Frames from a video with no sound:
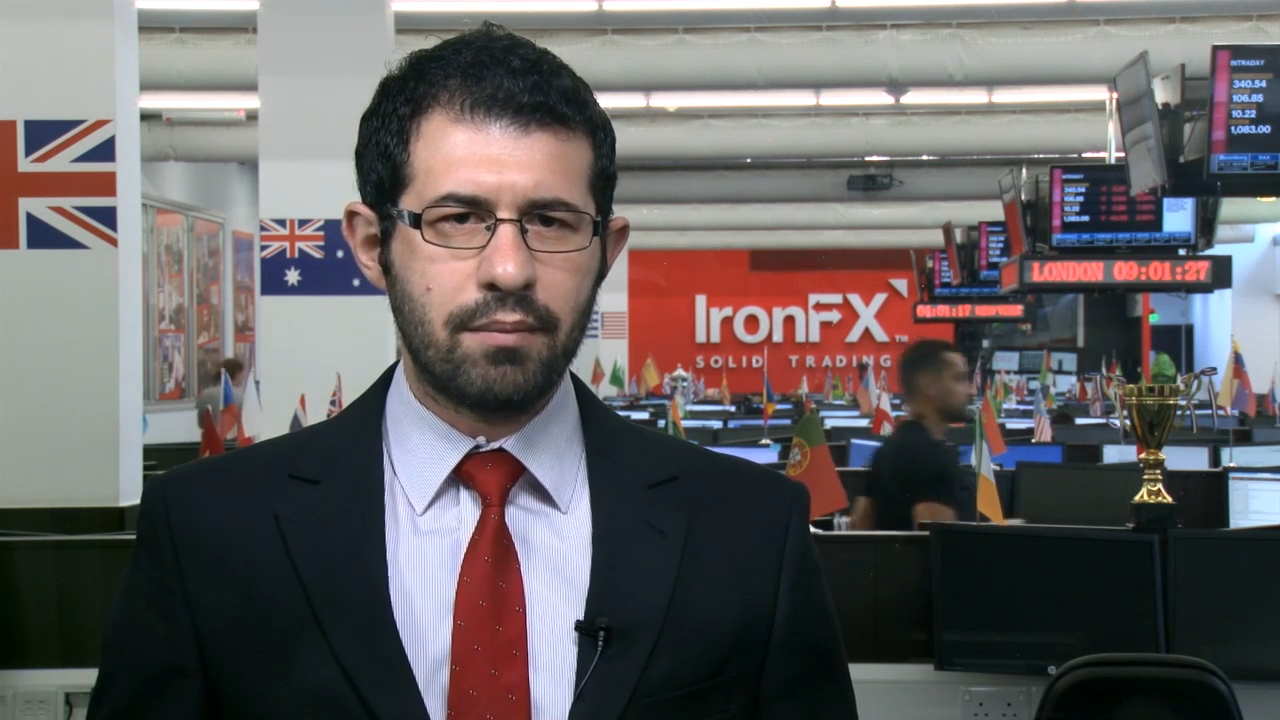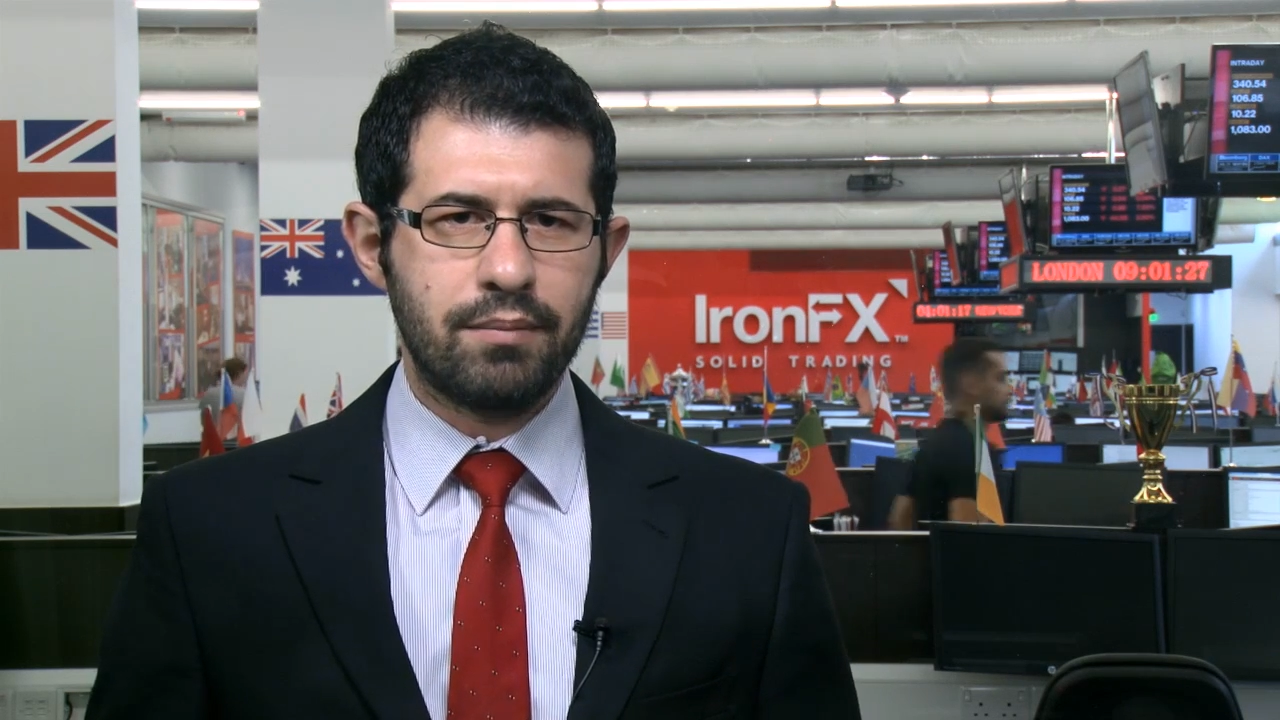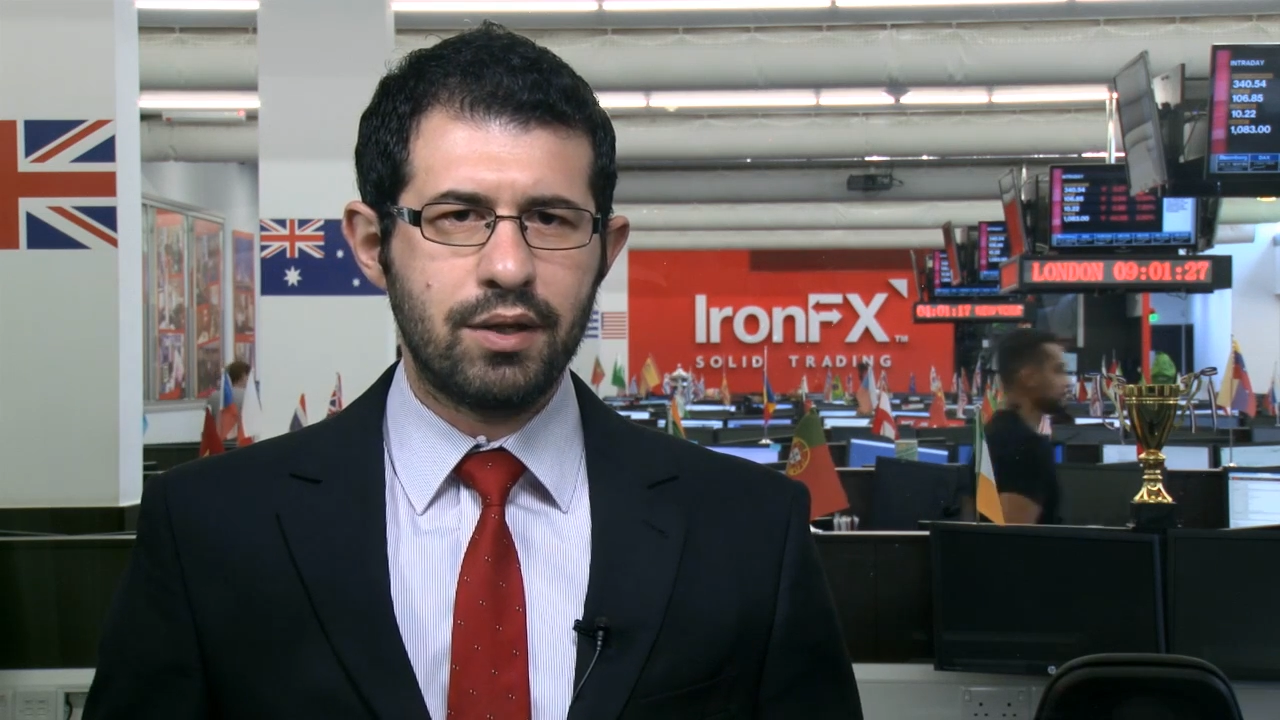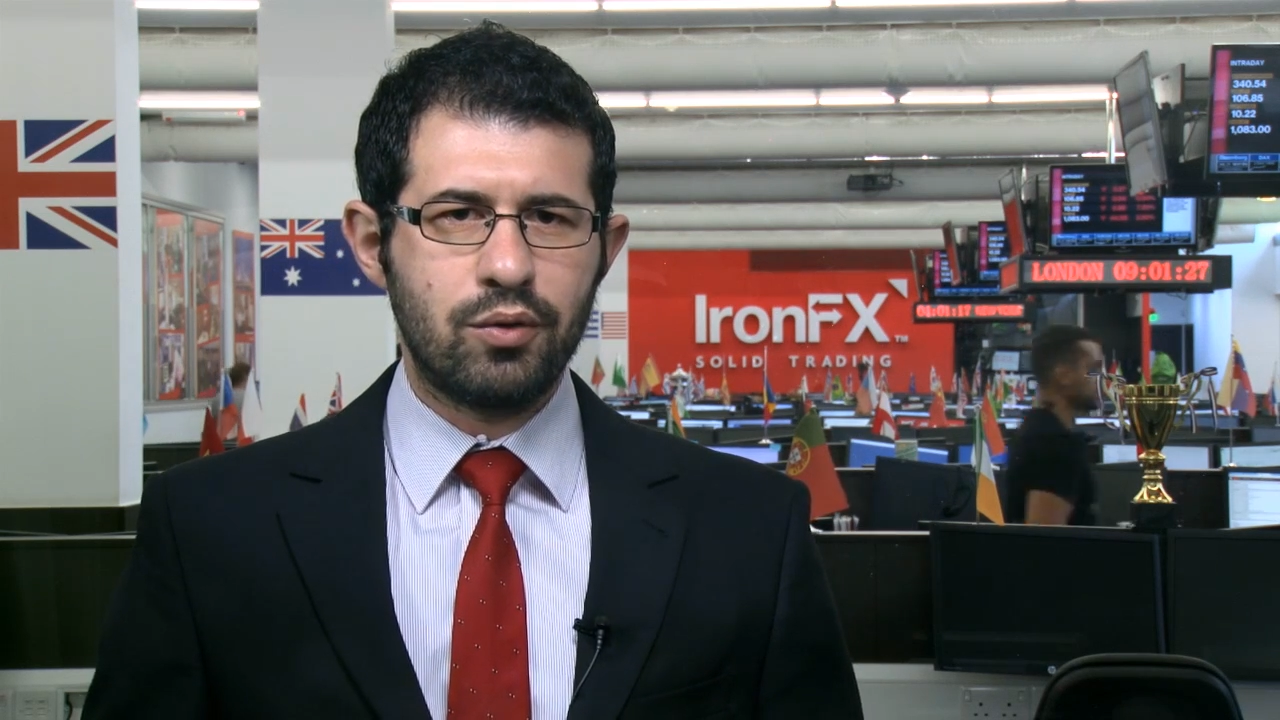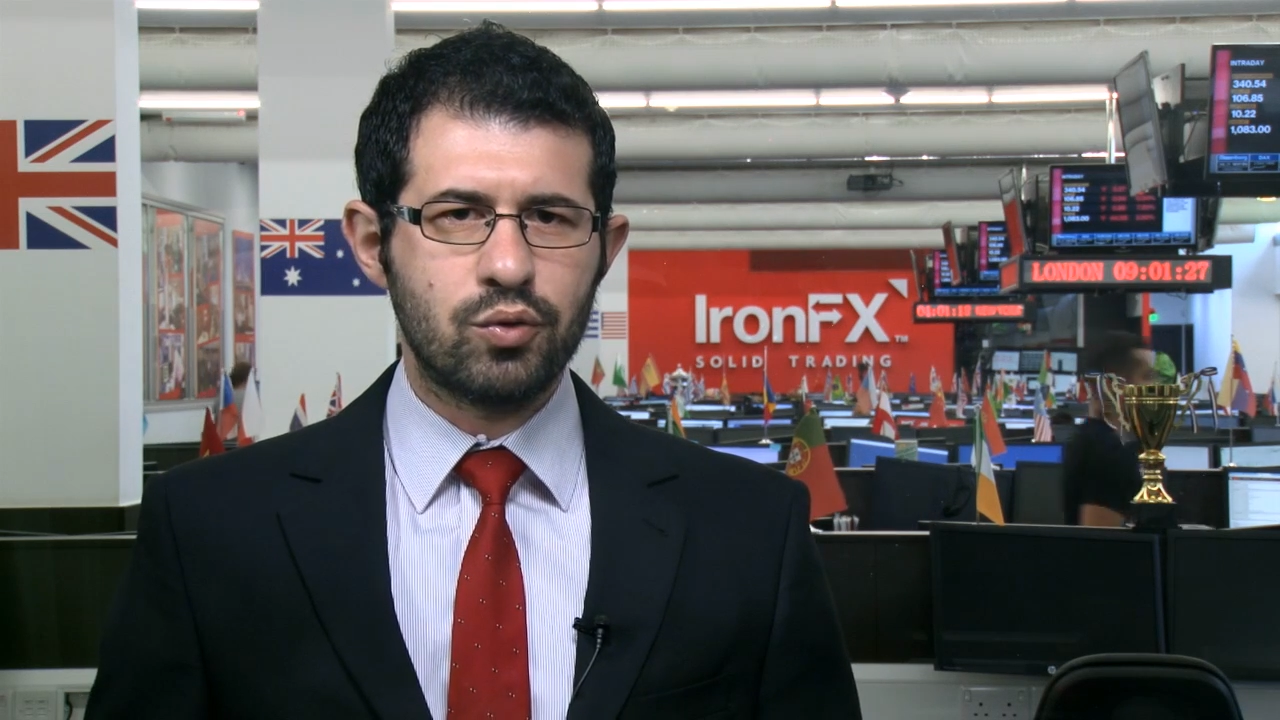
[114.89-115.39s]

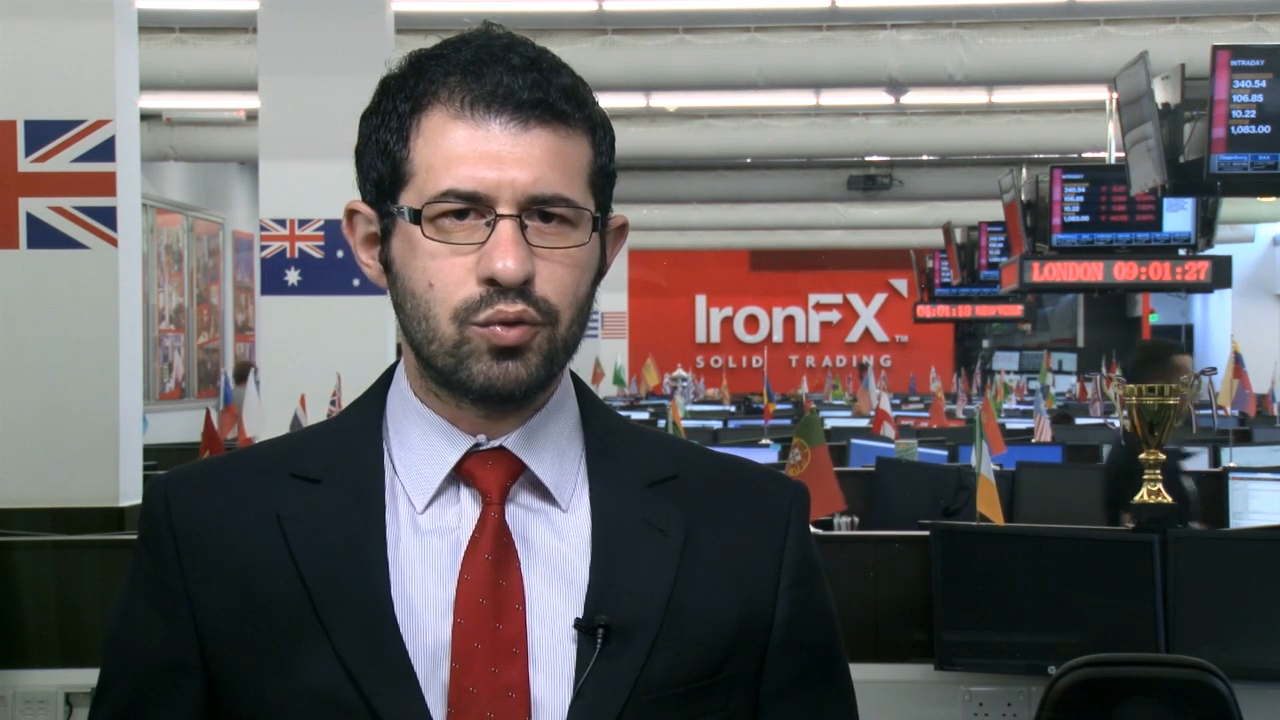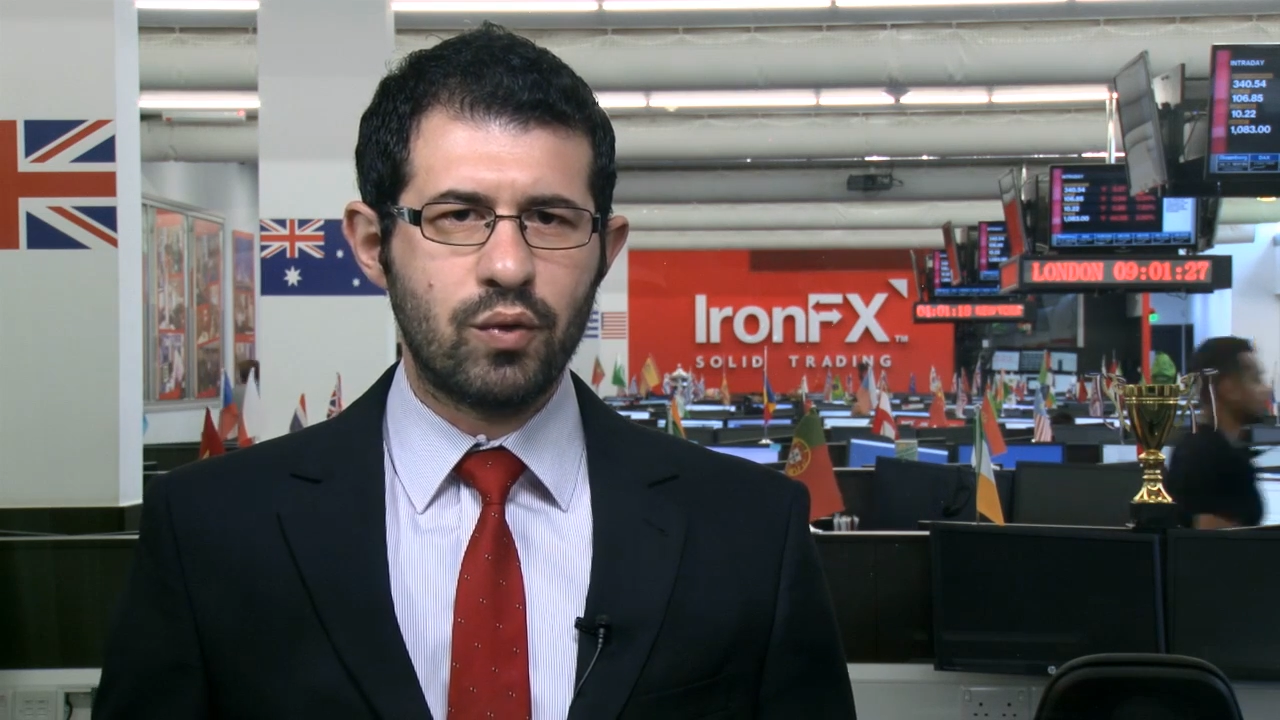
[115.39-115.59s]
ambiguous,